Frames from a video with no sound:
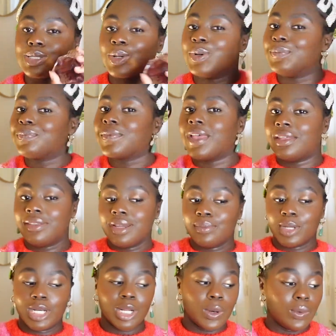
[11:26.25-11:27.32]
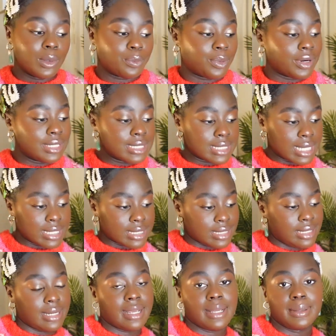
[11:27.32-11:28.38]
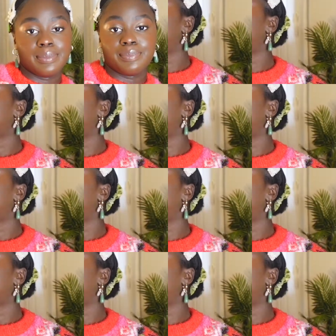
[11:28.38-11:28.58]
So I think I'm gonna go with Princess today.